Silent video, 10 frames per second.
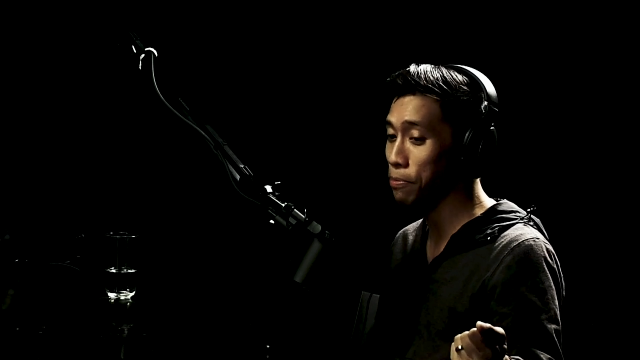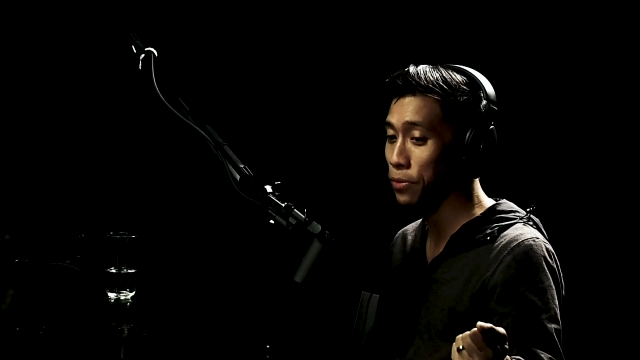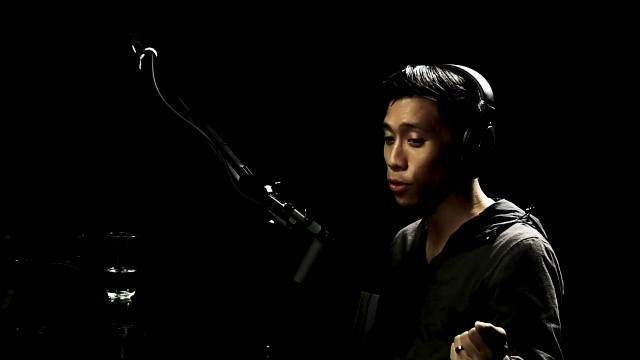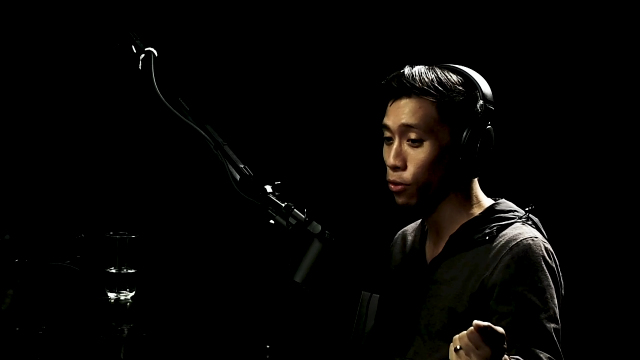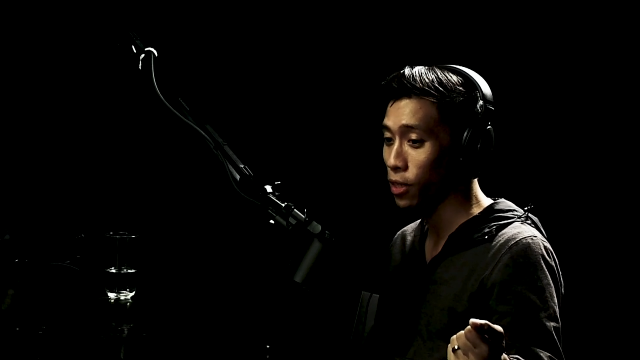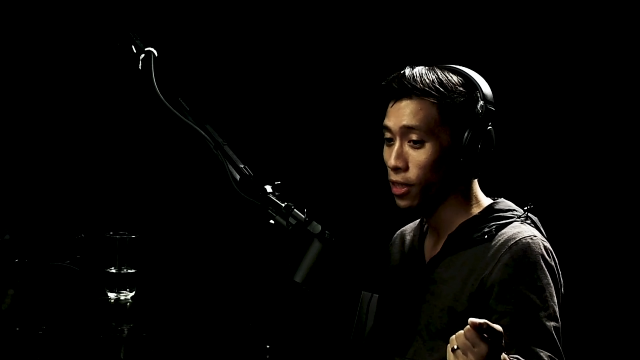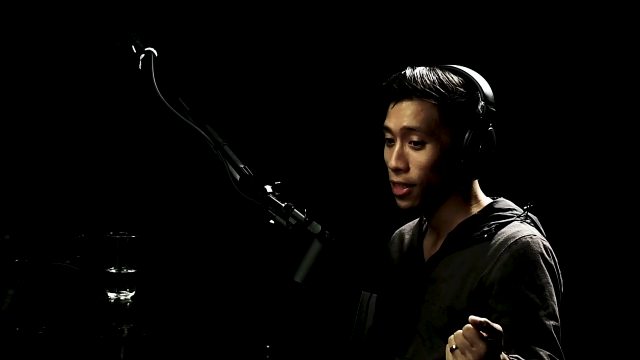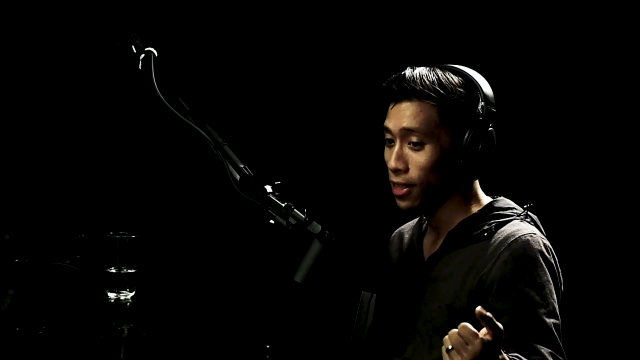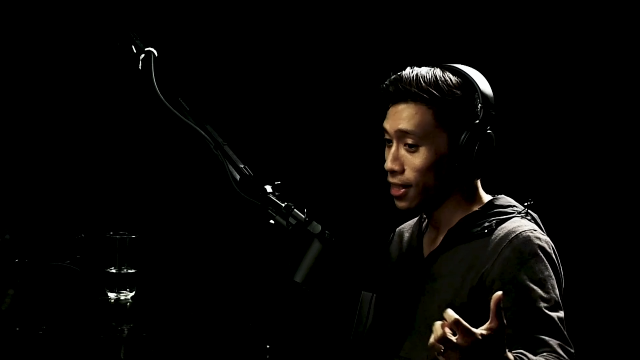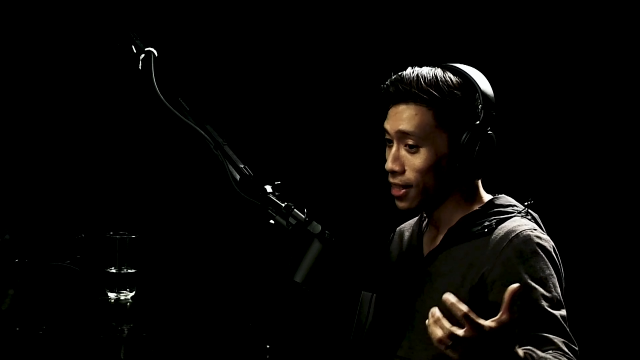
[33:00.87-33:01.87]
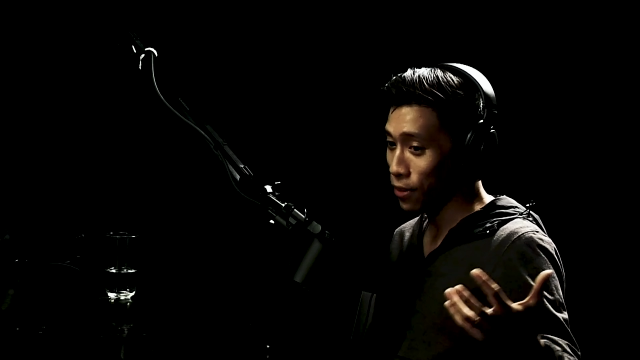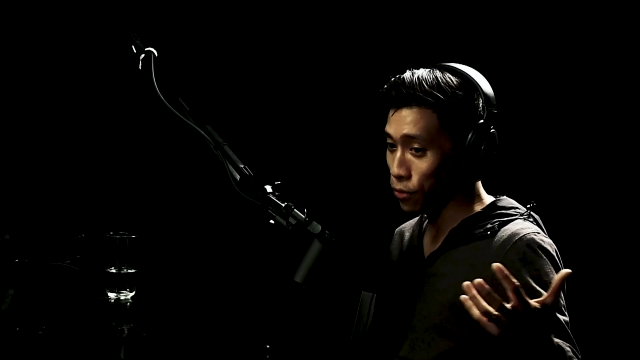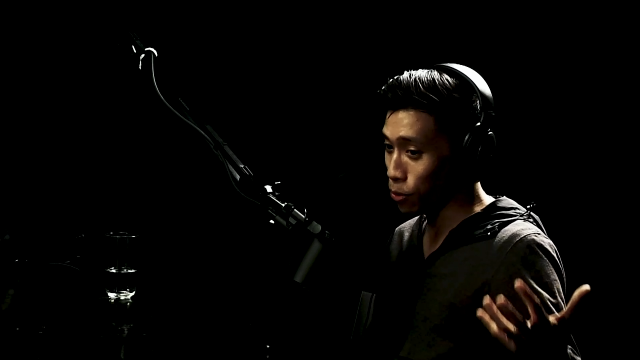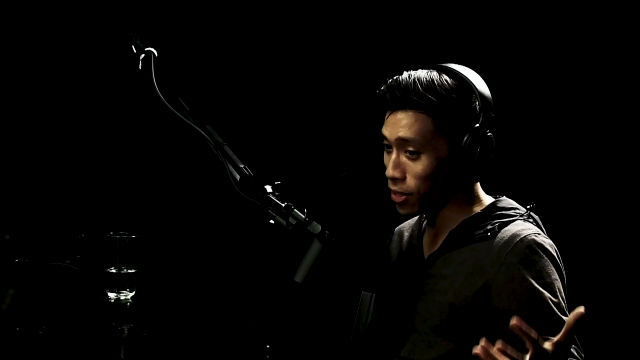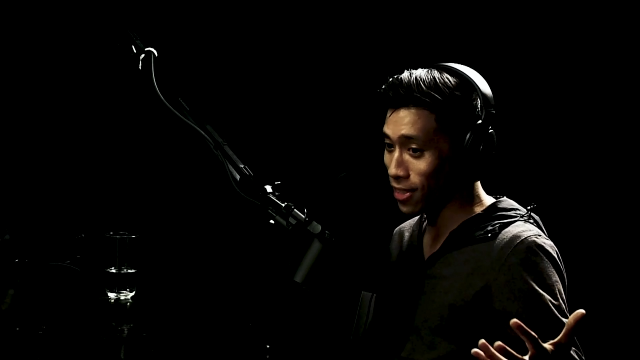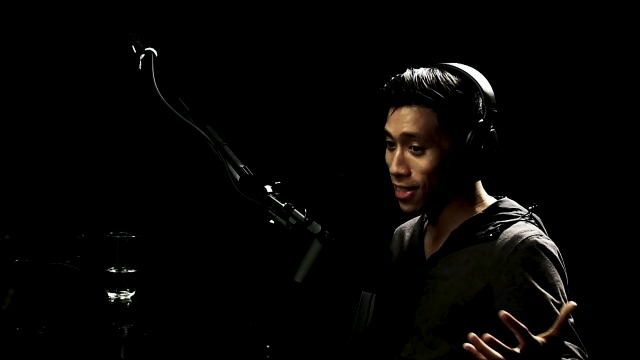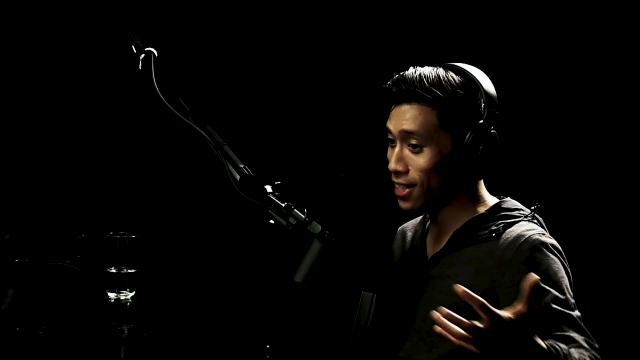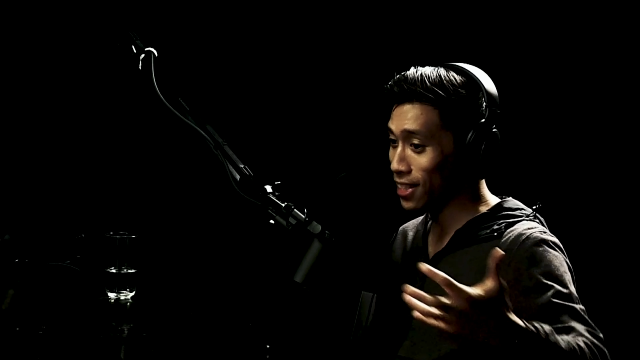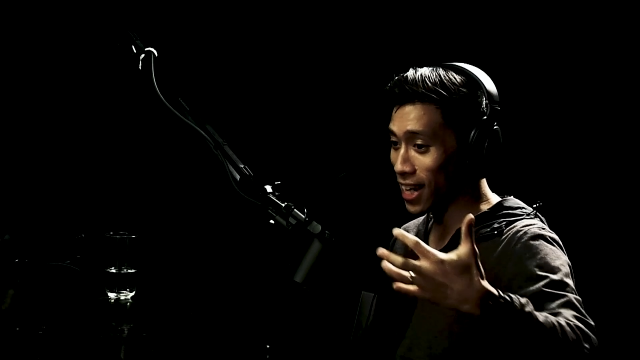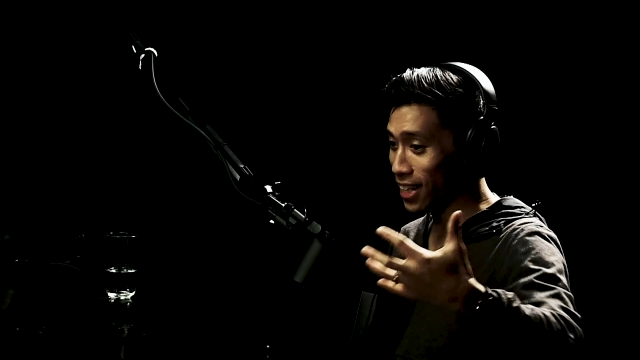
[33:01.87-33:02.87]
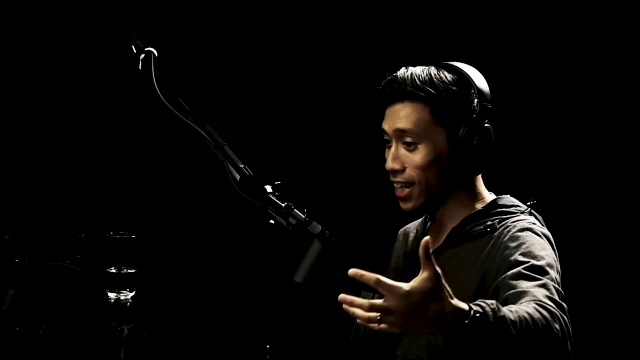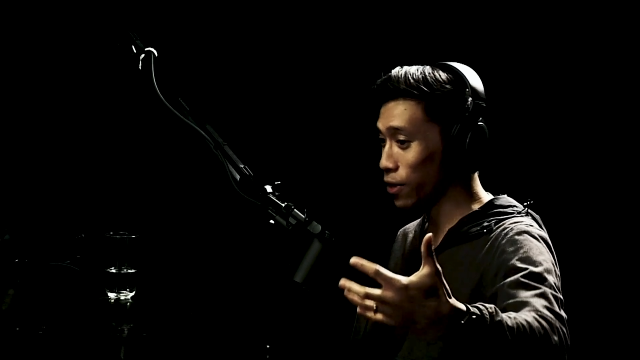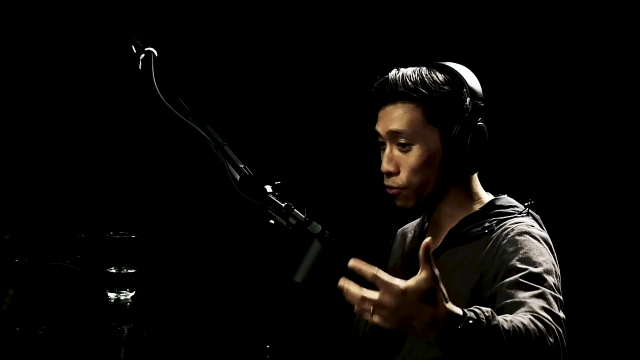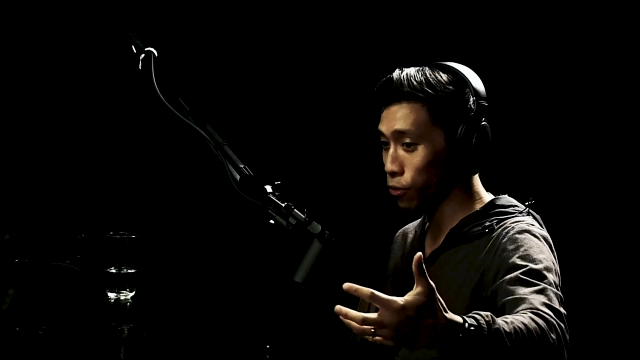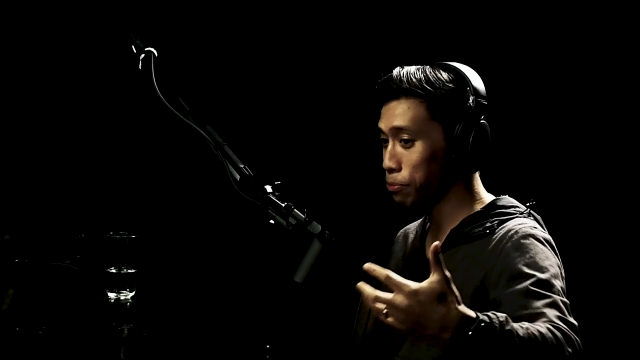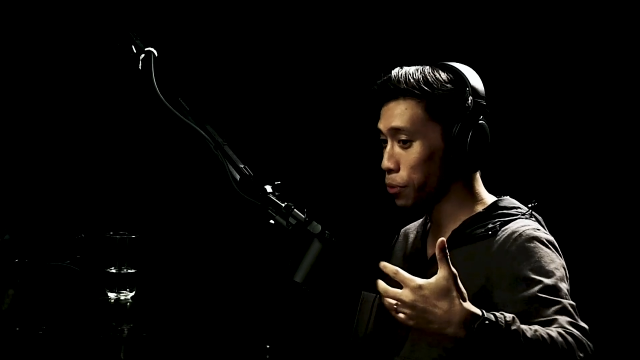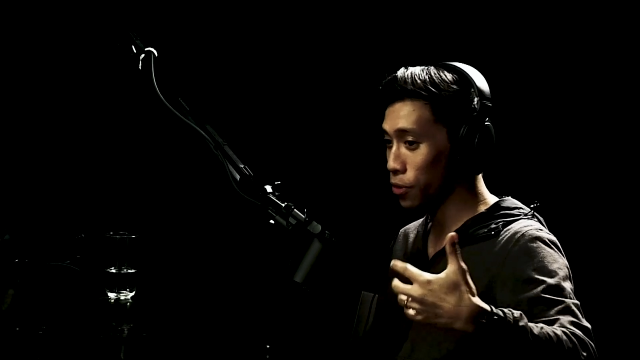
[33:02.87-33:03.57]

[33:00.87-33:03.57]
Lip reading: So if you want to see that kind of football,